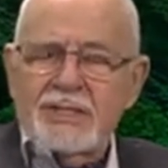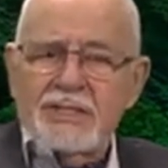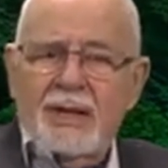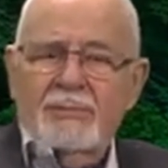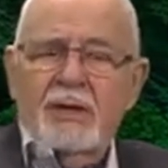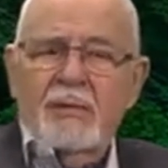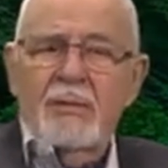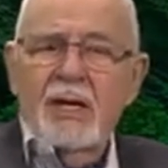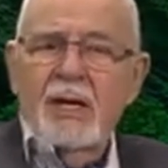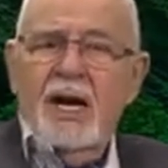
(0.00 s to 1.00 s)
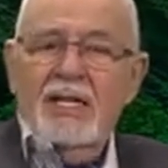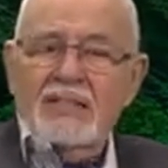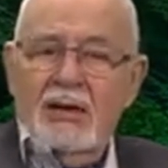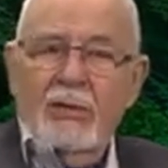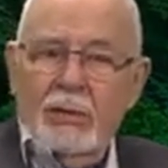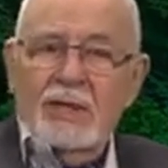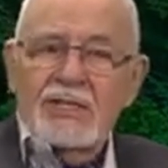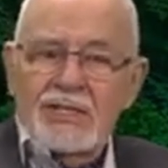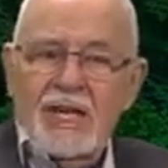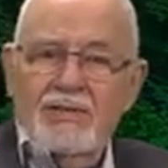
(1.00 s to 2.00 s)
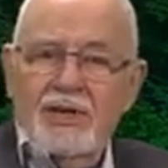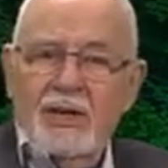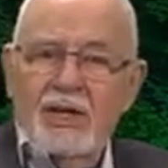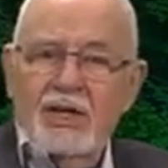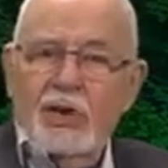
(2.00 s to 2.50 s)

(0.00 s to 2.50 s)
accepted him as our Lord and Savior.